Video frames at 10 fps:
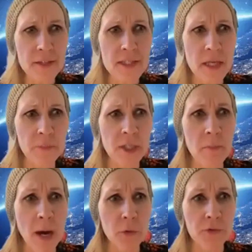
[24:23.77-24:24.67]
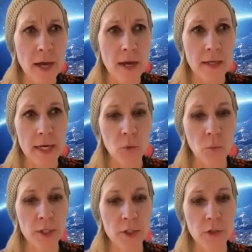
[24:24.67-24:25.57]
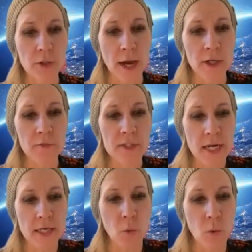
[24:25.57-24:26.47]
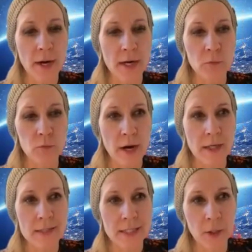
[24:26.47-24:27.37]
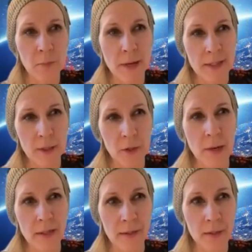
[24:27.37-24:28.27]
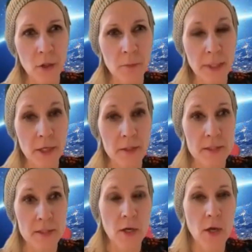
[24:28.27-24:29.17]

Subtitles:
there's something about that, like when you kind of take away rights little by little by little, because